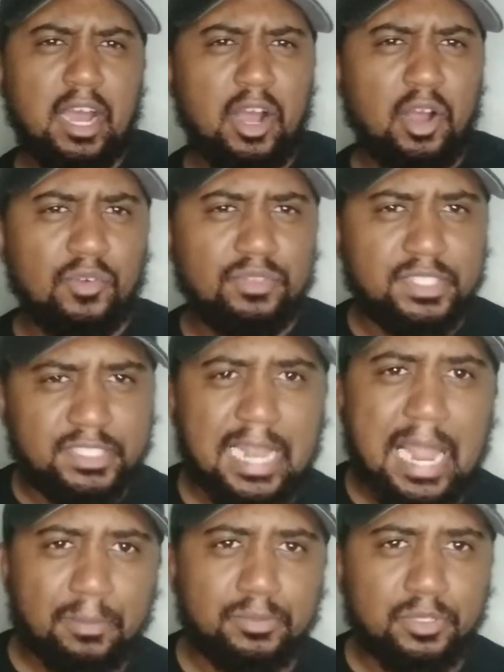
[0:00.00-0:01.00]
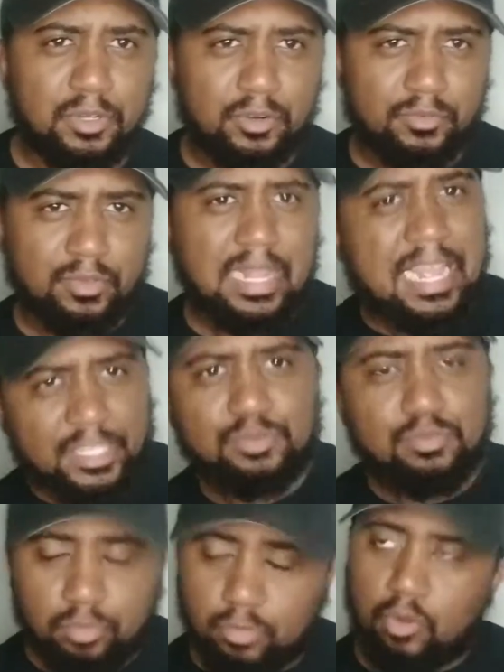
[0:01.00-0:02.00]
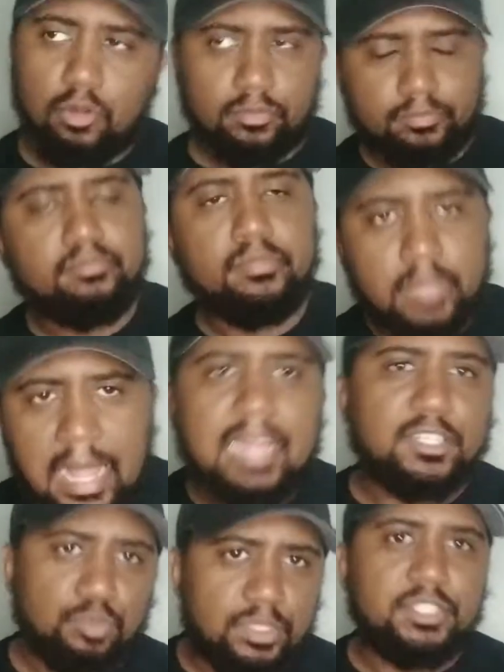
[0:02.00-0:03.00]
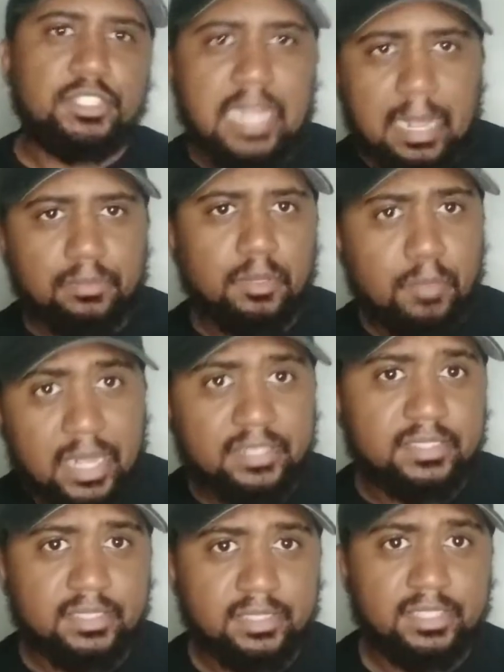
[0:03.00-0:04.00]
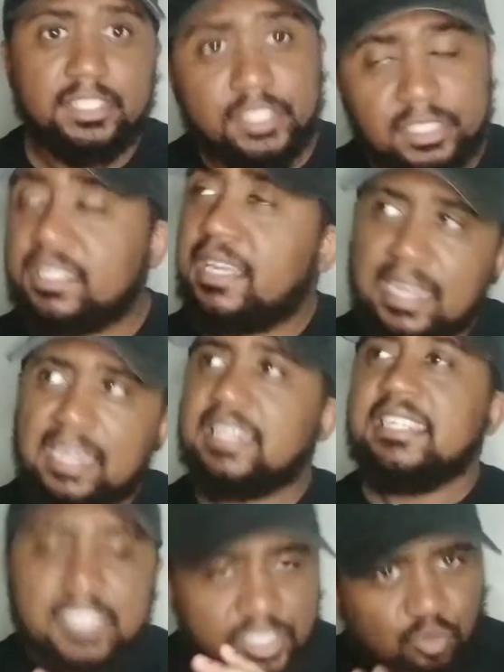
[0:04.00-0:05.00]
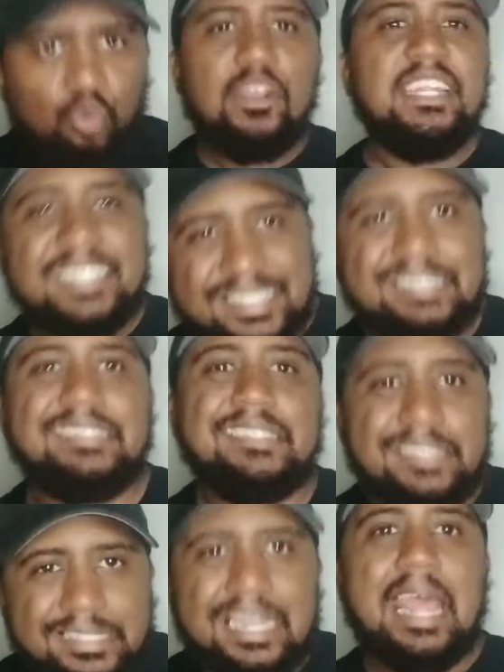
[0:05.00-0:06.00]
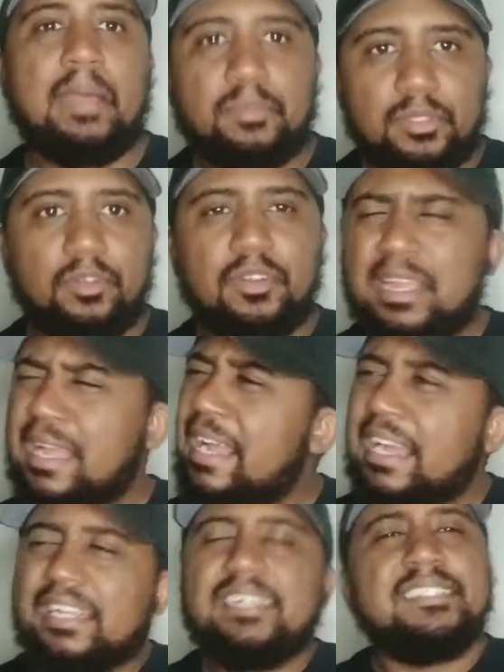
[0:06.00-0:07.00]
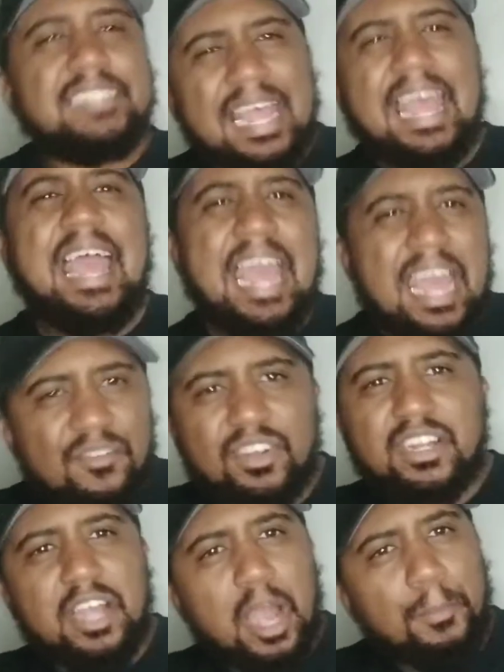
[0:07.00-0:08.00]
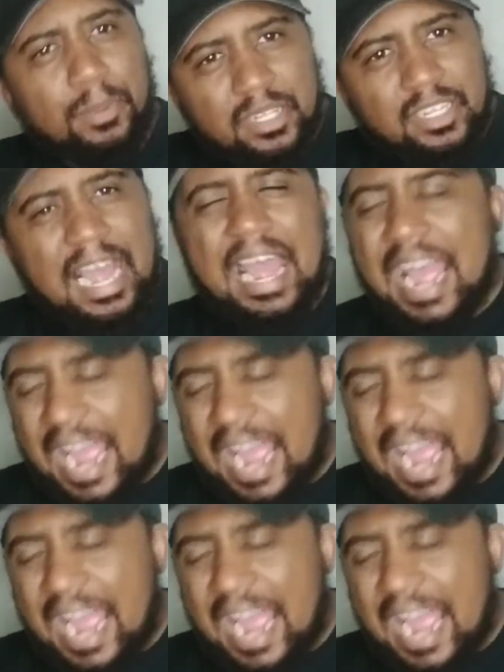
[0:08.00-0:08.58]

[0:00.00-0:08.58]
of the chapter last week's chapter, basically. This recent chapter. Because I have a couple of